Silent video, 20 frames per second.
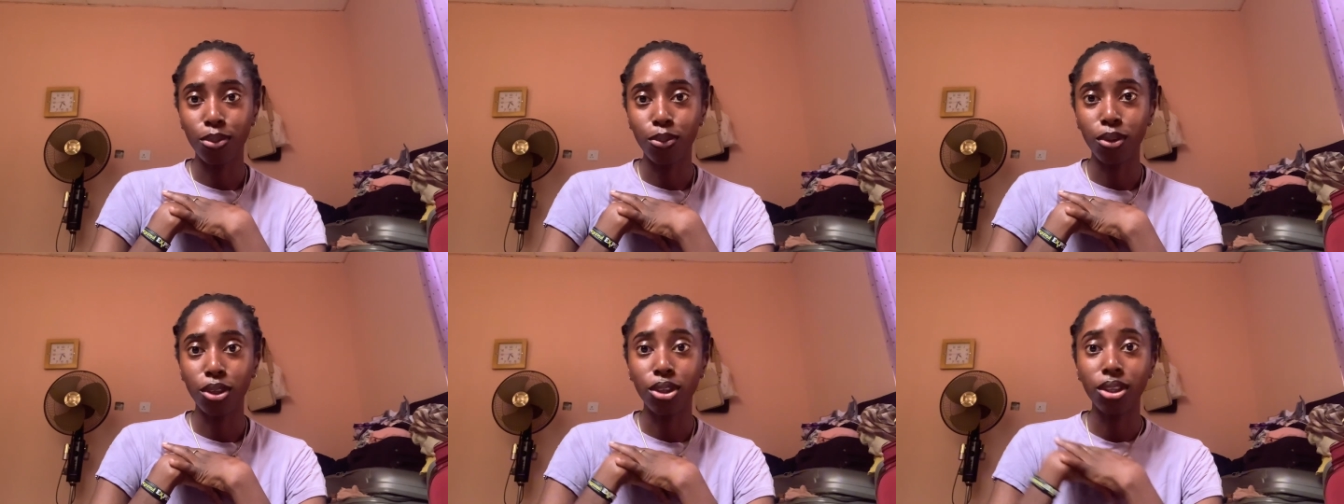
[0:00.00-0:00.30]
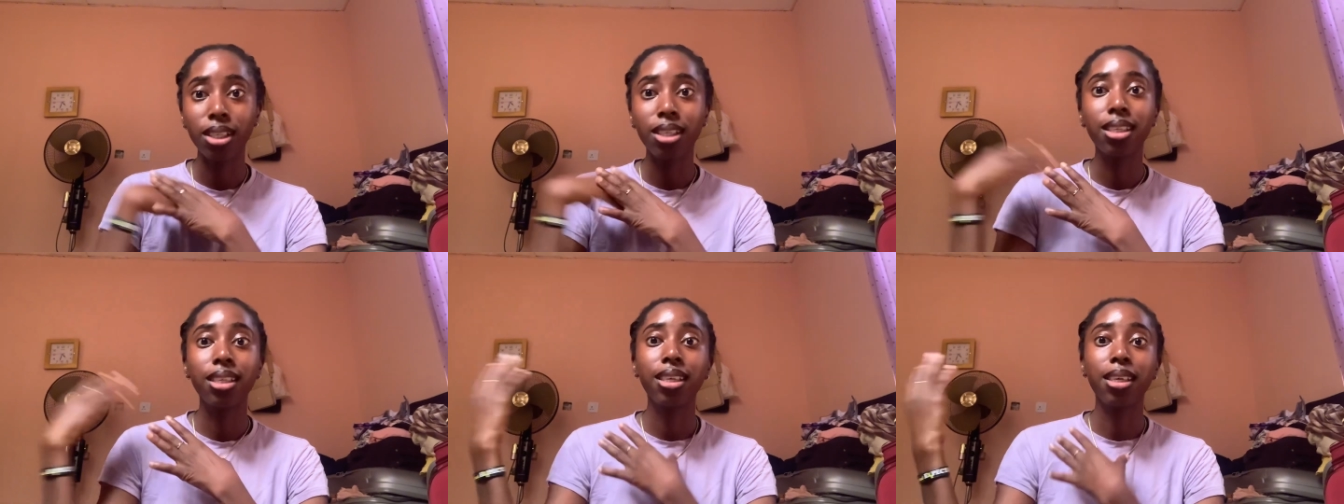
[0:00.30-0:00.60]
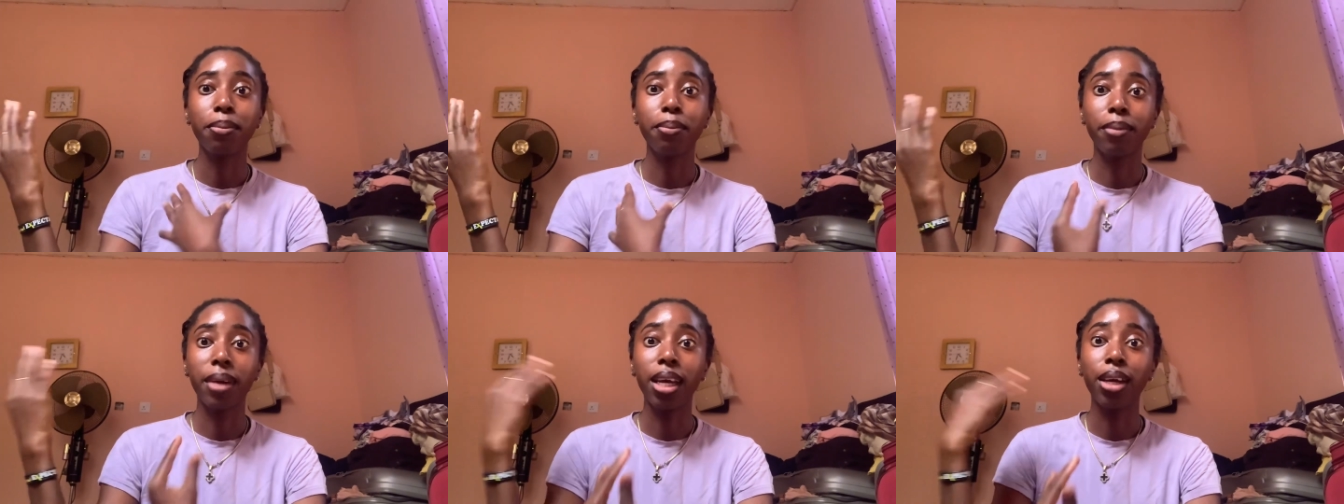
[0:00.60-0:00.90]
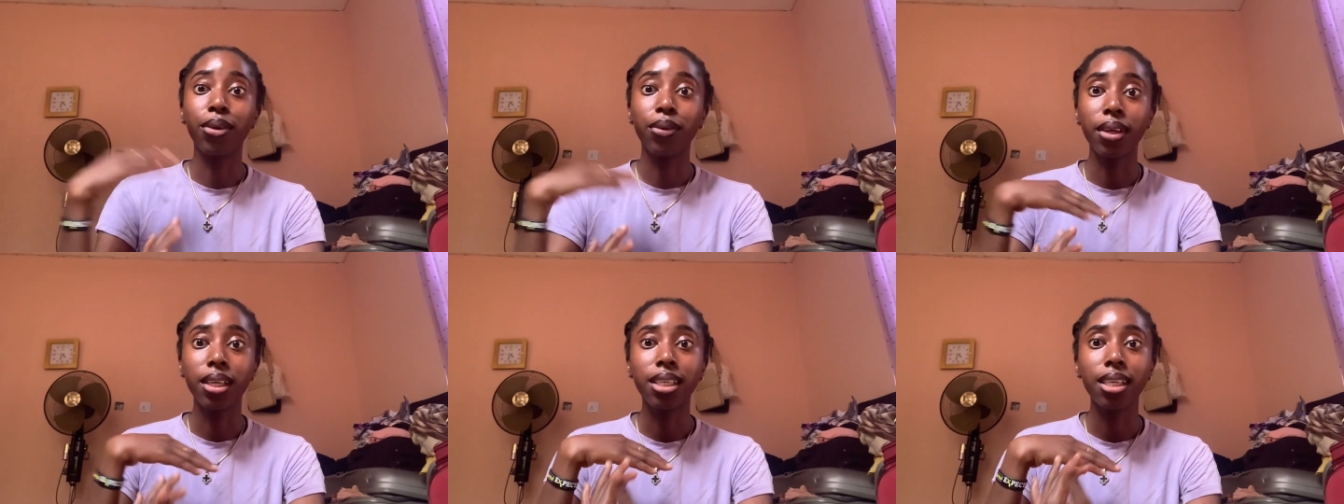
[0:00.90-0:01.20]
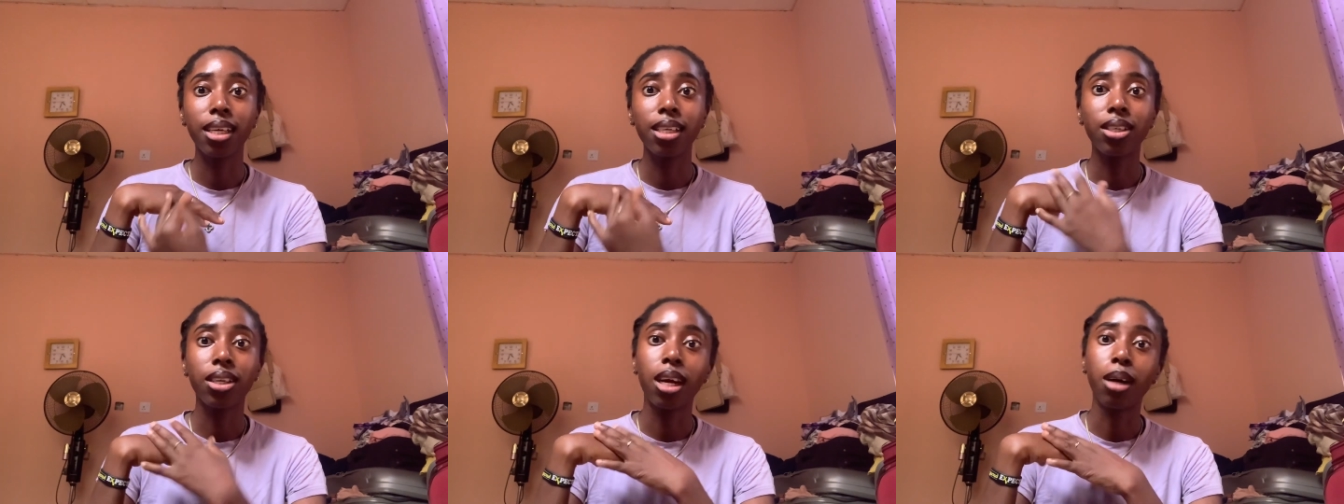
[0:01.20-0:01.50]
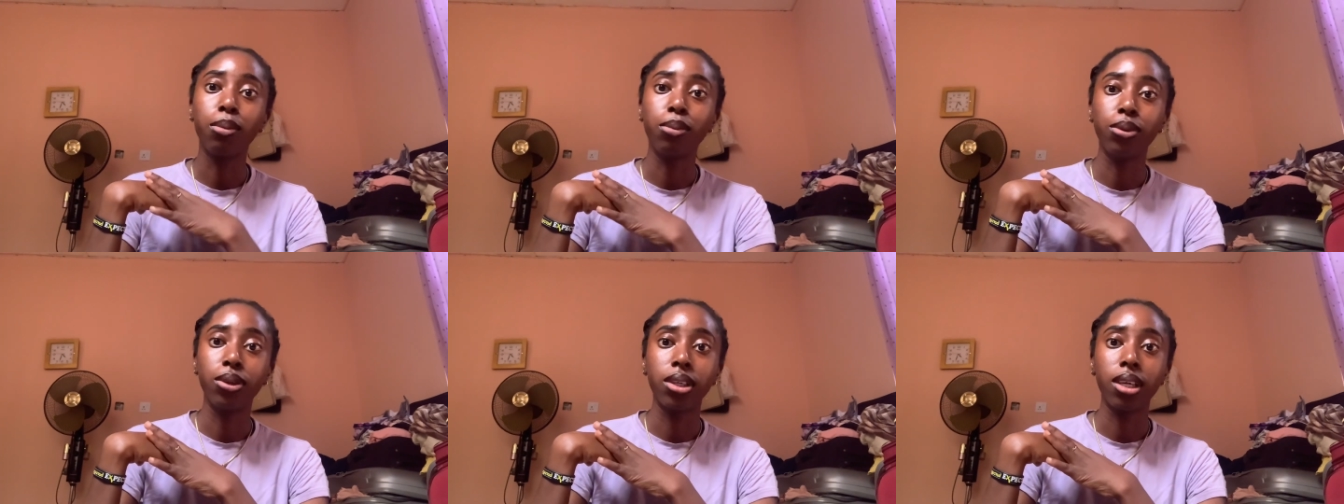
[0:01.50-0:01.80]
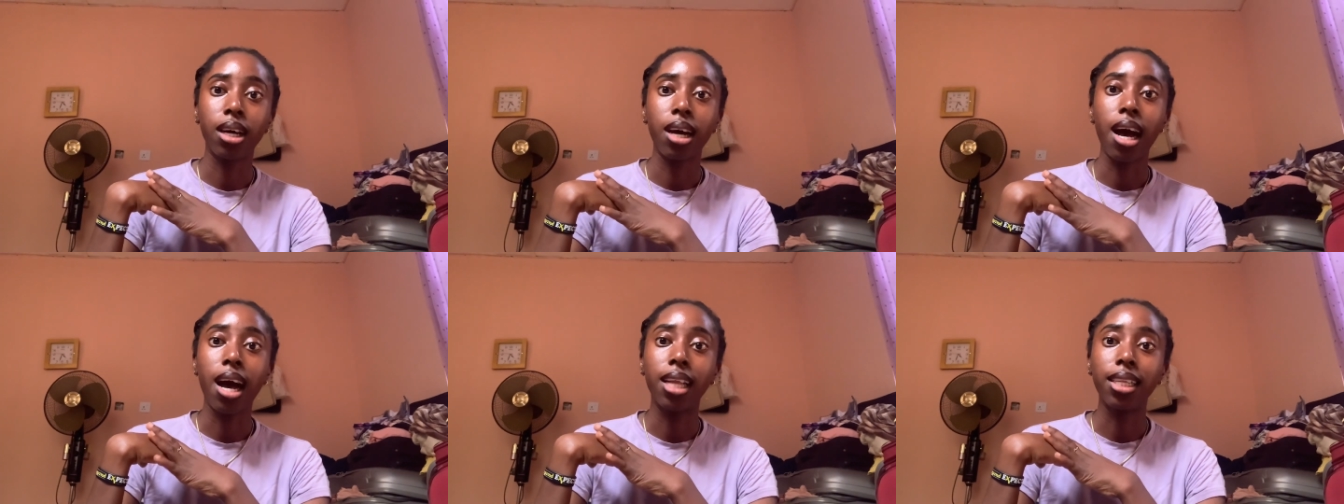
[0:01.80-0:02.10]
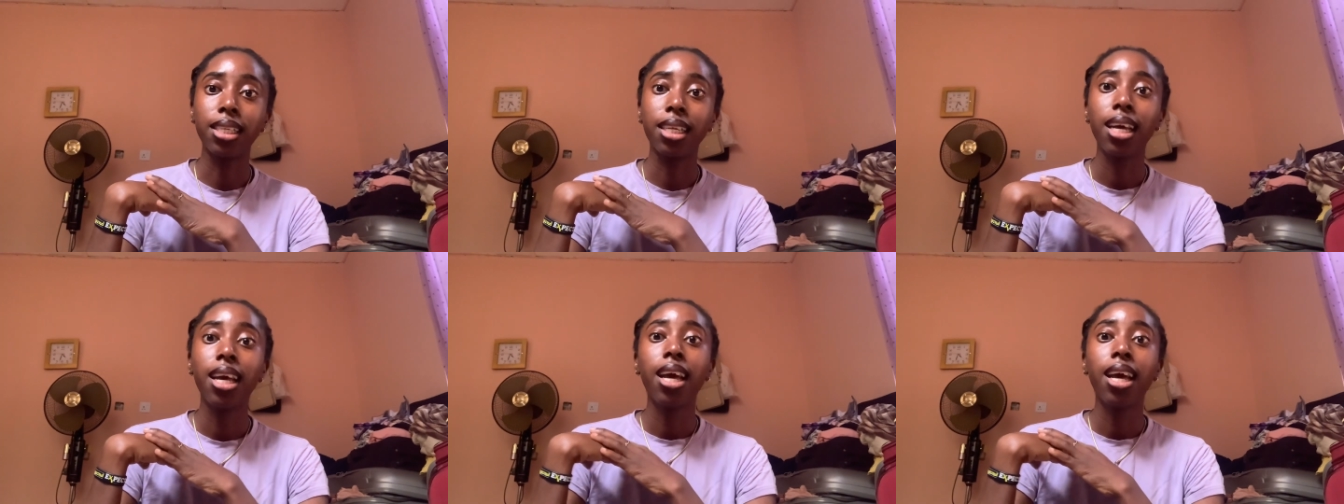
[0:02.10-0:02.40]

We just migrated to Abuja and